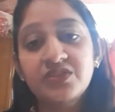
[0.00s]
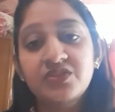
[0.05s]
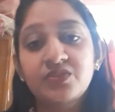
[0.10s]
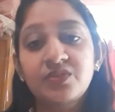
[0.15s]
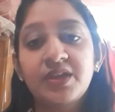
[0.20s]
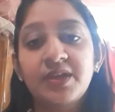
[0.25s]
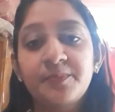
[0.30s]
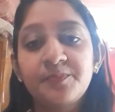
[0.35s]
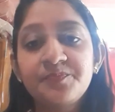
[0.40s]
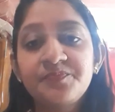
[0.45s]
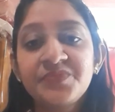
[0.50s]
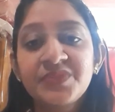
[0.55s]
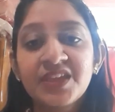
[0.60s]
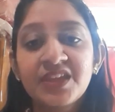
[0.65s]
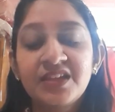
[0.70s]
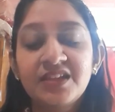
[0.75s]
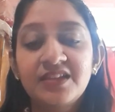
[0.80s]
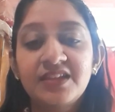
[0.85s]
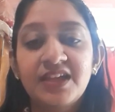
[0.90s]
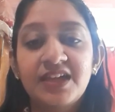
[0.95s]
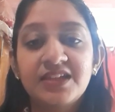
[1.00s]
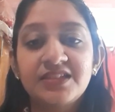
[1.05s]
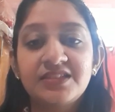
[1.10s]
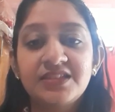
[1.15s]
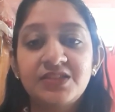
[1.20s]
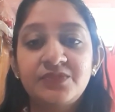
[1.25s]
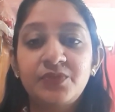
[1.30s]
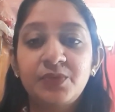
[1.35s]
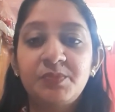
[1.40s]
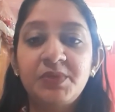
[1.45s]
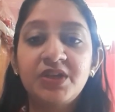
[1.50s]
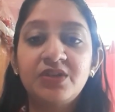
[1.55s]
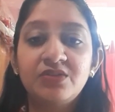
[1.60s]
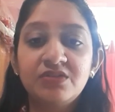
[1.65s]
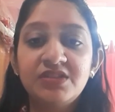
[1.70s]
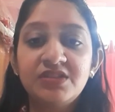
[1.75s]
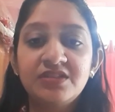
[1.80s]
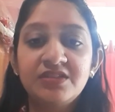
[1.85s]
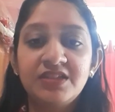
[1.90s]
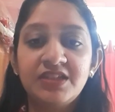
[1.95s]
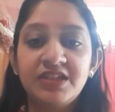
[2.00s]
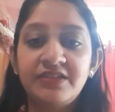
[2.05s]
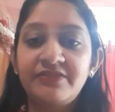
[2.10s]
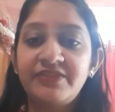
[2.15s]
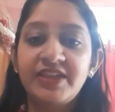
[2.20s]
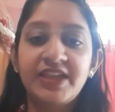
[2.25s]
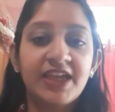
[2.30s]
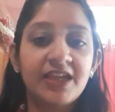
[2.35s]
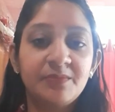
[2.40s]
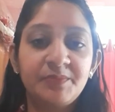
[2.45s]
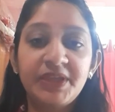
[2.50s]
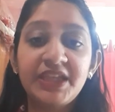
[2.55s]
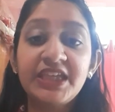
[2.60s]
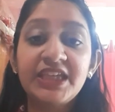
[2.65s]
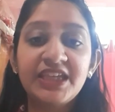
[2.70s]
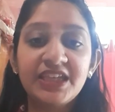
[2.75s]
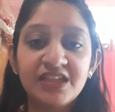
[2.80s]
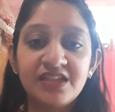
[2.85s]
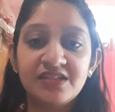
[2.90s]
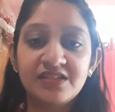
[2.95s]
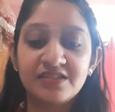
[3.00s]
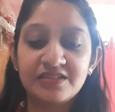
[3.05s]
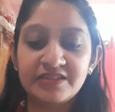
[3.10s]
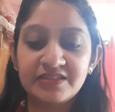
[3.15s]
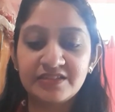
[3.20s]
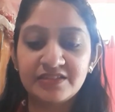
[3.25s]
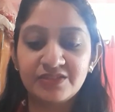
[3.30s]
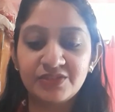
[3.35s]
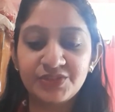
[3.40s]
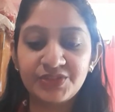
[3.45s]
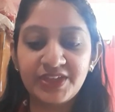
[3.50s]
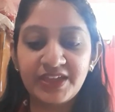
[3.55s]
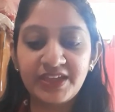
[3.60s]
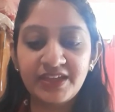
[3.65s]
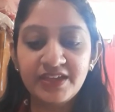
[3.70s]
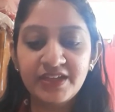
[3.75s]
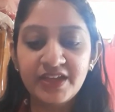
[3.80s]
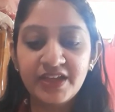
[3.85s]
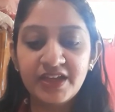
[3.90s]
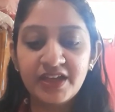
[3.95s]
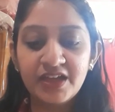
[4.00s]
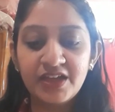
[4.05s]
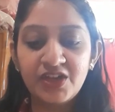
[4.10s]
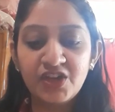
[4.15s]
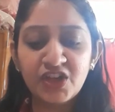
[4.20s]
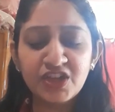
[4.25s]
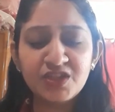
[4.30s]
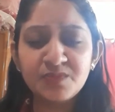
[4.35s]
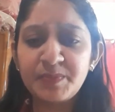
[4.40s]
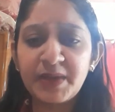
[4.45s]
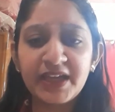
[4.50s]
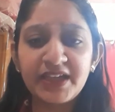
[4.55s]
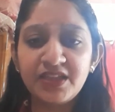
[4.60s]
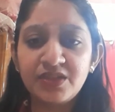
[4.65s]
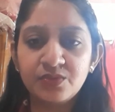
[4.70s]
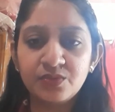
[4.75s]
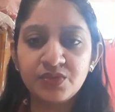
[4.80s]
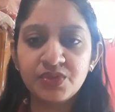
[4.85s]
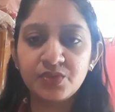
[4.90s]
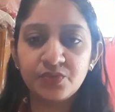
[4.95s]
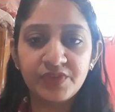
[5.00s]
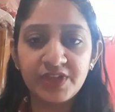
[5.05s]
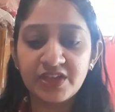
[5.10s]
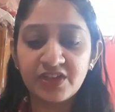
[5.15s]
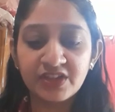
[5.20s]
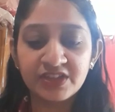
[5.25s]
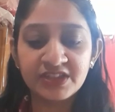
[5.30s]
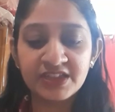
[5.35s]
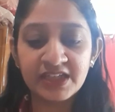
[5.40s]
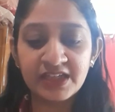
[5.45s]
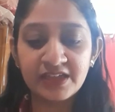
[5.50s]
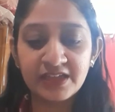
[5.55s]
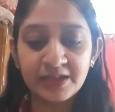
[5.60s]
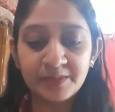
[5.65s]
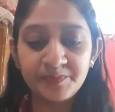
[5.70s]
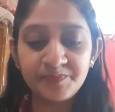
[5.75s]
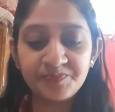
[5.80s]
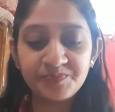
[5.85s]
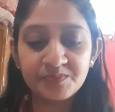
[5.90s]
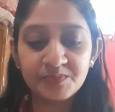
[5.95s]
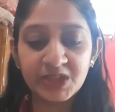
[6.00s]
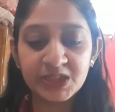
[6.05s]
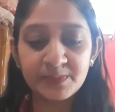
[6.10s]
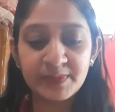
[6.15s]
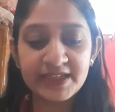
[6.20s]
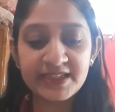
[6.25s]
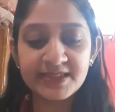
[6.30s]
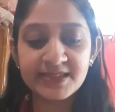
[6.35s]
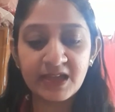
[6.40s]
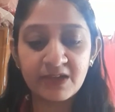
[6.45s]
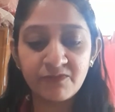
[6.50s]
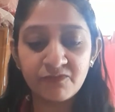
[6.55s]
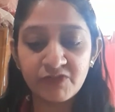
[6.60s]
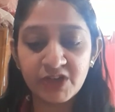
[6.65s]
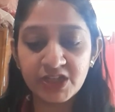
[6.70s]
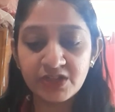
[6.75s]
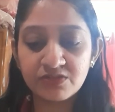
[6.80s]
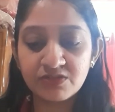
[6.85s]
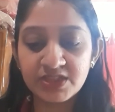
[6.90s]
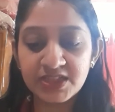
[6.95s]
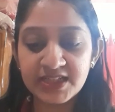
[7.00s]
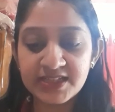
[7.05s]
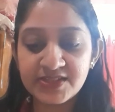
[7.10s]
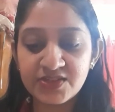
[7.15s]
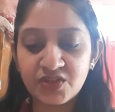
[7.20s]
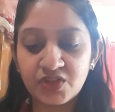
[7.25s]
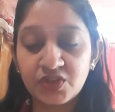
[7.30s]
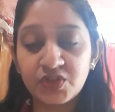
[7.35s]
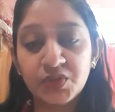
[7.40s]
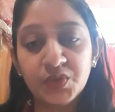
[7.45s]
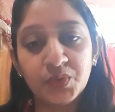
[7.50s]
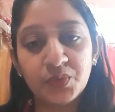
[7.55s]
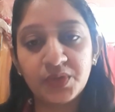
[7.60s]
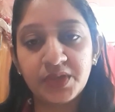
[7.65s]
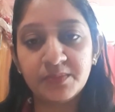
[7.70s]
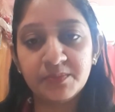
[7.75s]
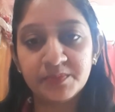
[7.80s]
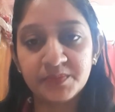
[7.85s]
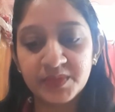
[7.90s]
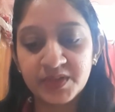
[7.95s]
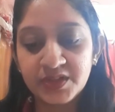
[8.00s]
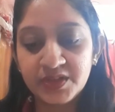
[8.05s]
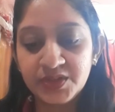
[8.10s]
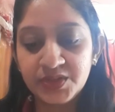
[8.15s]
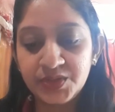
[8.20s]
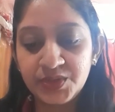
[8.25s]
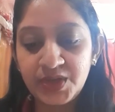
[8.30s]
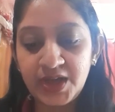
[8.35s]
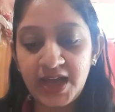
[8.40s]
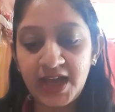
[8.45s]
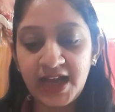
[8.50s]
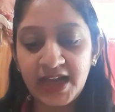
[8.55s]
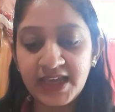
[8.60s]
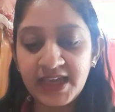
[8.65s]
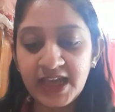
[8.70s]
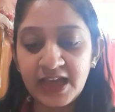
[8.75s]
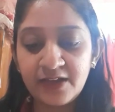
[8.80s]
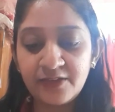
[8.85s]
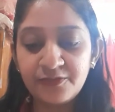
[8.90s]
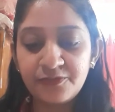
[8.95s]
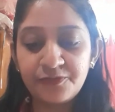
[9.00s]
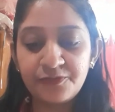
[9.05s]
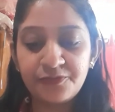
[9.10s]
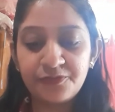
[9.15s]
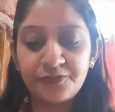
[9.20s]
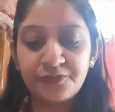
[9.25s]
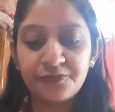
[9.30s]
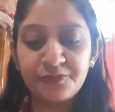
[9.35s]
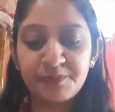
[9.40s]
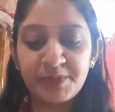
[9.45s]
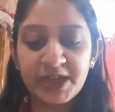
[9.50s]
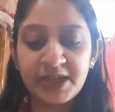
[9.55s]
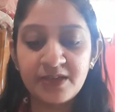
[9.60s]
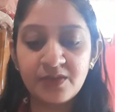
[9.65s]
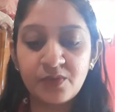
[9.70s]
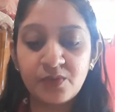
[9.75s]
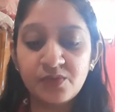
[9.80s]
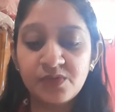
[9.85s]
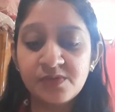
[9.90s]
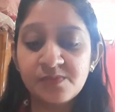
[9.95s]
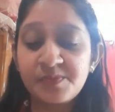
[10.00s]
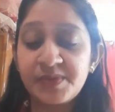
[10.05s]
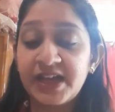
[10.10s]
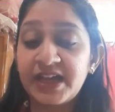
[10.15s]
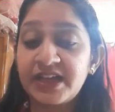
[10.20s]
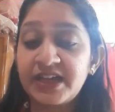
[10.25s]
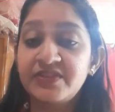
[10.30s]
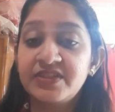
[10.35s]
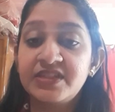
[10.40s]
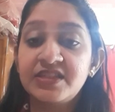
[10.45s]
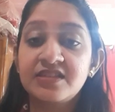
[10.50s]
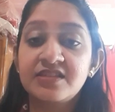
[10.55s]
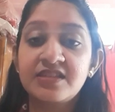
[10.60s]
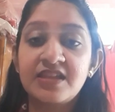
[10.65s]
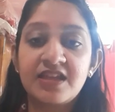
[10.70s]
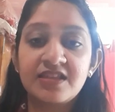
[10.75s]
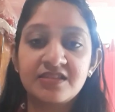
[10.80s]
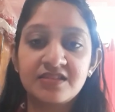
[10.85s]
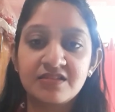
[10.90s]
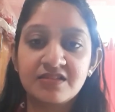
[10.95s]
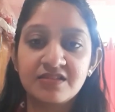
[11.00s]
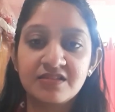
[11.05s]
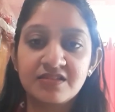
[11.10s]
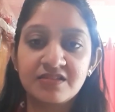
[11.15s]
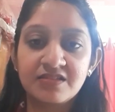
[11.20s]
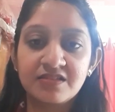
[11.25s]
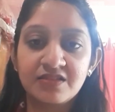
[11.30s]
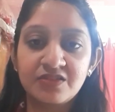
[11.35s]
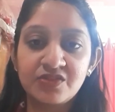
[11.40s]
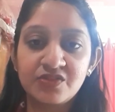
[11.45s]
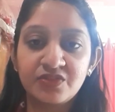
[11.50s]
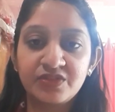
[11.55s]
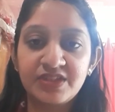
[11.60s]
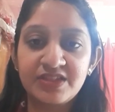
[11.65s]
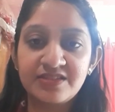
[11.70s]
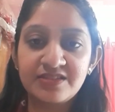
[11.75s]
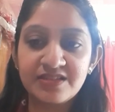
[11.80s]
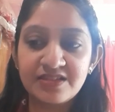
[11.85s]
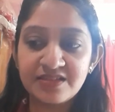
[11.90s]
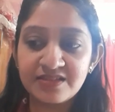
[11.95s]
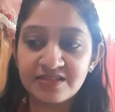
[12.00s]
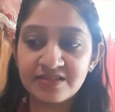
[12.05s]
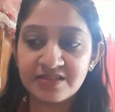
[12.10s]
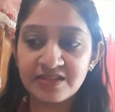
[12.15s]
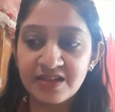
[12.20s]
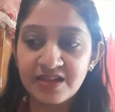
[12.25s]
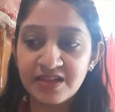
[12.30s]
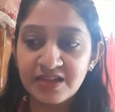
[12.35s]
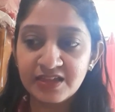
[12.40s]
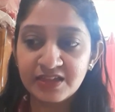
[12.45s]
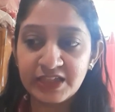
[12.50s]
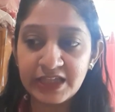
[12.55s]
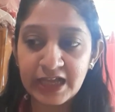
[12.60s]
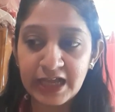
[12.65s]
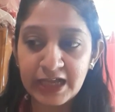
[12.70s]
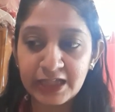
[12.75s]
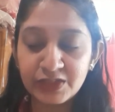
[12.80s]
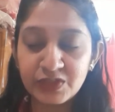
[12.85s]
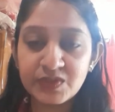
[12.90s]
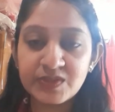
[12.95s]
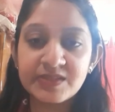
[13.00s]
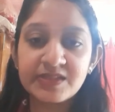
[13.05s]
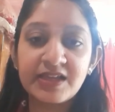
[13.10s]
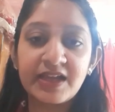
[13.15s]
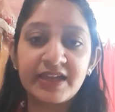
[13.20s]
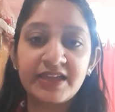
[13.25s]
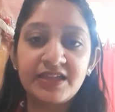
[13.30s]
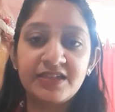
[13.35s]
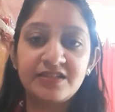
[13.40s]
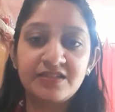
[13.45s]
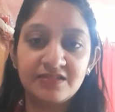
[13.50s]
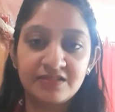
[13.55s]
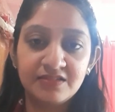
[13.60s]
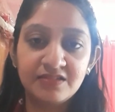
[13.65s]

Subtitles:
to him, that it would be good if he can be killed. Okay, not by you will not kill him, but by someone who does not know him. I have my own private assassins. So this is the other side